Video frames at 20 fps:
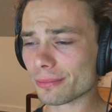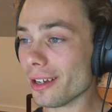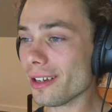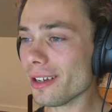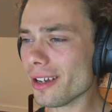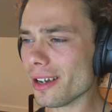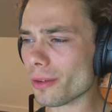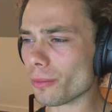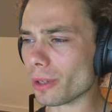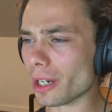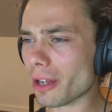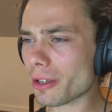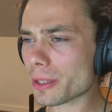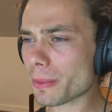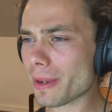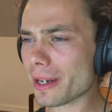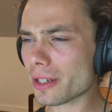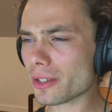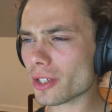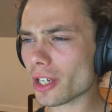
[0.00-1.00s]
Ah, well, I was
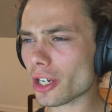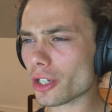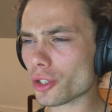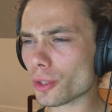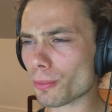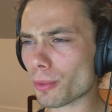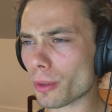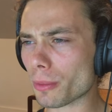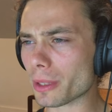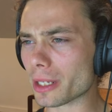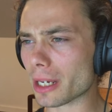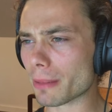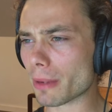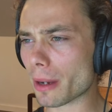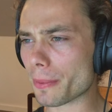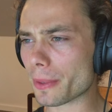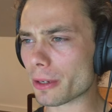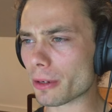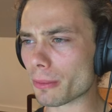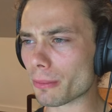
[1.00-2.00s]
about to say I should probably come
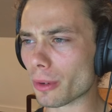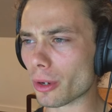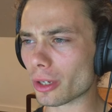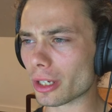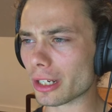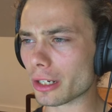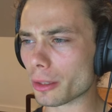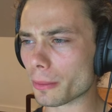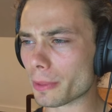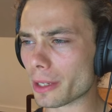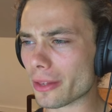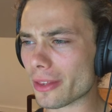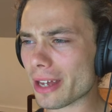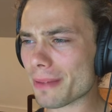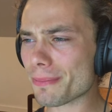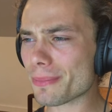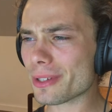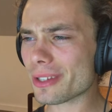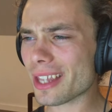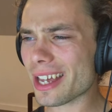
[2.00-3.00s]
up here and block a little bit of
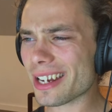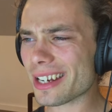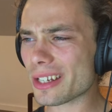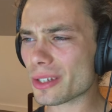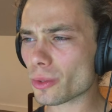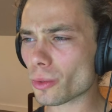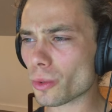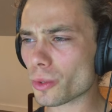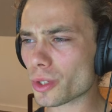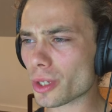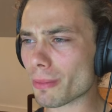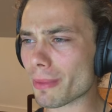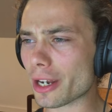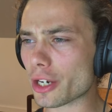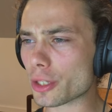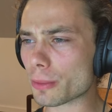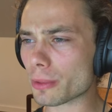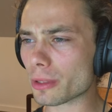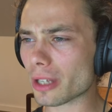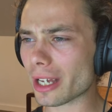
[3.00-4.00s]
that, but that is also
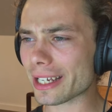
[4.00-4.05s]
manageable.